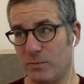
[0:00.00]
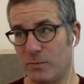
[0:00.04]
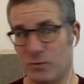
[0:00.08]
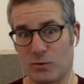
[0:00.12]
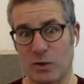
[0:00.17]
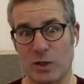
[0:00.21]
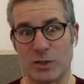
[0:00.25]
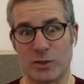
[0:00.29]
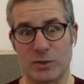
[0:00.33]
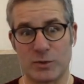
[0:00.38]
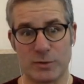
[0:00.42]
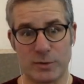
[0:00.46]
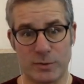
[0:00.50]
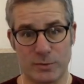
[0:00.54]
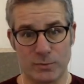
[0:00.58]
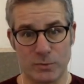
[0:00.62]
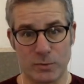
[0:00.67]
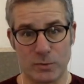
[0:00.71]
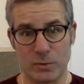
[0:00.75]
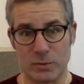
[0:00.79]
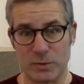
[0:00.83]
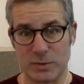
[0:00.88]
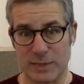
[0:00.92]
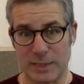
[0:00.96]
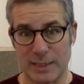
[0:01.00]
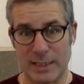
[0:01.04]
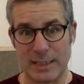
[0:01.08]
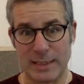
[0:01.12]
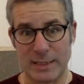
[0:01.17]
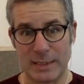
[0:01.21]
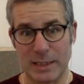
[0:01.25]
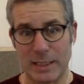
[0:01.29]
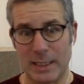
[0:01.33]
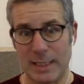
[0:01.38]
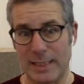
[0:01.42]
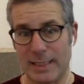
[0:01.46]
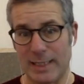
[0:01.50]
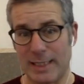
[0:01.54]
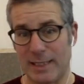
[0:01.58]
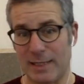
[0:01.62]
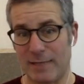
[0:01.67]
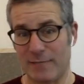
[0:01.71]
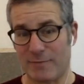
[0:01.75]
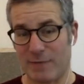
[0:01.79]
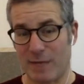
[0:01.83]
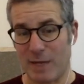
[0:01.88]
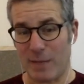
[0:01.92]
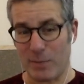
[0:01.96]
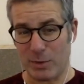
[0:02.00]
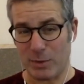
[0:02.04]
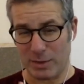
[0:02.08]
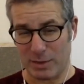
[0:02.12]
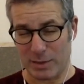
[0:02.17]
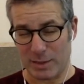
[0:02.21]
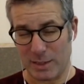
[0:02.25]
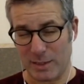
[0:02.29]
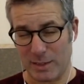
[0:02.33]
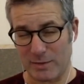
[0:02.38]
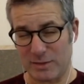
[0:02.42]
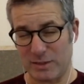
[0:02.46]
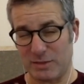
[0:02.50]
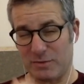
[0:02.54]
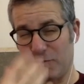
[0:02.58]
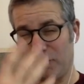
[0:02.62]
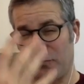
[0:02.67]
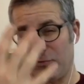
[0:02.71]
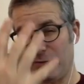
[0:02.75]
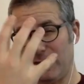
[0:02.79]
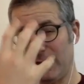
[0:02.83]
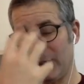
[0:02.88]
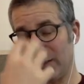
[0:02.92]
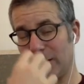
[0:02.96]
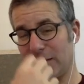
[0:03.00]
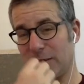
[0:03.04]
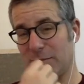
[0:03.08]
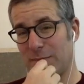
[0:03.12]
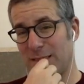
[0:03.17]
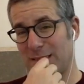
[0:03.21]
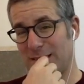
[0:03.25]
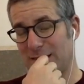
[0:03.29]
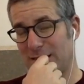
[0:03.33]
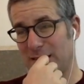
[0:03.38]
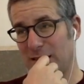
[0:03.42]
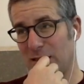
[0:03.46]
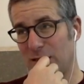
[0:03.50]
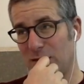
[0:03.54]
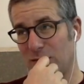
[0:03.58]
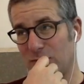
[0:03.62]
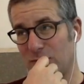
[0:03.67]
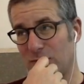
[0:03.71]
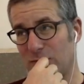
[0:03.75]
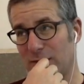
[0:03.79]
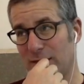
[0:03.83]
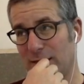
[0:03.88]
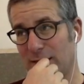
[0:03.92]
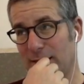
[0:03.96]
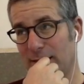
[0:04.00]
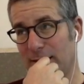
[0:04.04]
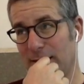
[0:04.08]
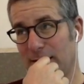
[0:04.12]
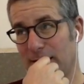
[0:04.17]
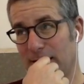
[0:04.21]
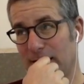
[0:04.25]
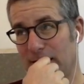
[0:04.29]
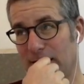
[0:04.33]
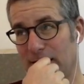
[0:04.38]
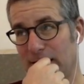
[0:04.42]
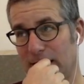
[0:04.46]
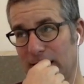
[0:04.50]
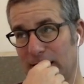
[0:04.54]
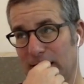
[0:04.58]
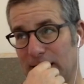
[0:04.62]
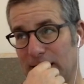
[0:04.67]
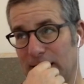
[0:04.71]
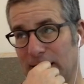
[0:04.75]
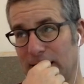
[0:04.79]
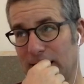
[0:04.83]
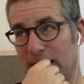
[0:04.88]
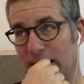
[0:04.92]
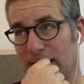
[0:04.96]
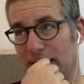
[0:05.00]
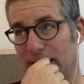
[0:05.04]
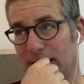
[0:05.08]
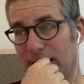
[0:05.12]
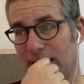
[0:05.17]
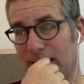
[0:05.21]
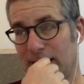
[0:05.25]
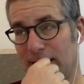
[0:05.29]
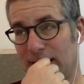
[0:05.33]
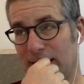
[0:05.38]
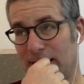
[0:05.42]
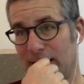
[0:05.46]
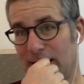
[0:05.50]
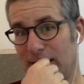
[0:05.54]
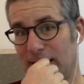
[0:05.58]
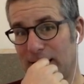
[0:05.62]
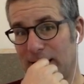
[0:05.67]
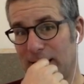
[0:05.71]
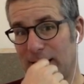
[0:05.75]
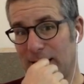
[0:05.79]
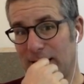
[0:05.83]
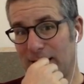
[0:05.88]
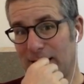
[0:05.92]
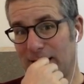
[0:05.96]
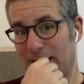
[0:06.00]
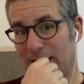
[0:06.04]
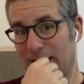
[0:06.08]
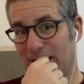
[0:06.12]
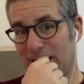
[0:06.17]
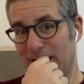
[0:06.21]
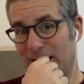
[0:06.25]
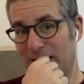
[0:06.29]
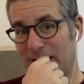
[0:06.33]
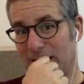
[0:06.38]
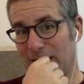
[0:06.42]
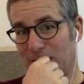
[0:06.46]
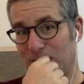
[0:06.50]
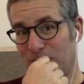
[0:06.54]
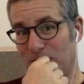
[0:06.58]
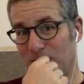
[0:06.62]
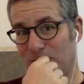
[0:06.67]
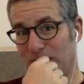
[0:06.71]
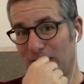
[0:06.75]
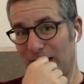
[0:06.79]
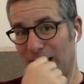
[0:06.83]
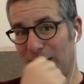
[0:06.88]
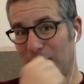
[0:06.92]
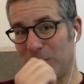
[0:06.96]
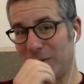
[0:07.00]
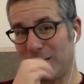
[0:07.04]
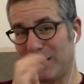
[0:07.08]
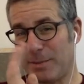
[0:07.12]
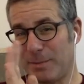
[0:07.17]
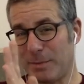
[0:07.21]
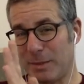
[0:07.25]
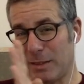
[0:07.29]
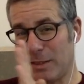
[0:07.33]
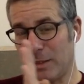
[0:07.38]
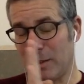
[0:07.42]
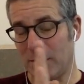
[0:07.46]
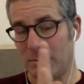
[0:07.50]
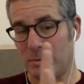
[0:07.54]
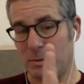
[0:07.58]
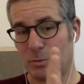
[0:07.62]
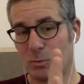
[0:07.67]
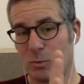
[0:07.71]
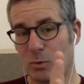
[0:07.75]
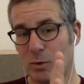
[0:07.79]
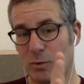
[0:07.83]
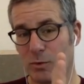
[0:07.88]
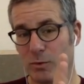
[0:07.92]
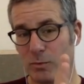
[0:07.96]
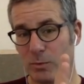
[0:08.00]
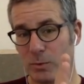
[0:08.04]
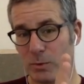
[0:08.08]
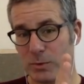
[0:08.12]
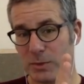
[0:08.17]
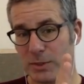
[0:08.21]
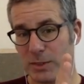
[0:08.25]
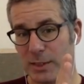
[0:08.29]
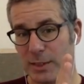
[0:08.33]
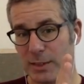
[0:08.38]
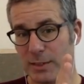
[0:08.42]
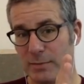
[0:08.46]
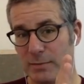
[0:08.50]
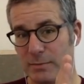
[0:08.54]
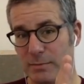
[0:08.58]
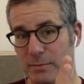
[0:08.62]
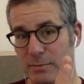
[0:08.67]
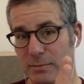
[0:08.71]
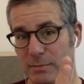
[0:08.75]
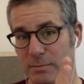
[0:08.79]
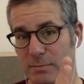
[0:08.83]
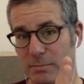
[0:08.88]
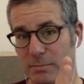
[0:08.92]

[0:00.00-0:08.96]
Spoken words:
structure and rules that I like. And if I were to kind of just feel into myself, I would say I'm a little bit more on the rule side,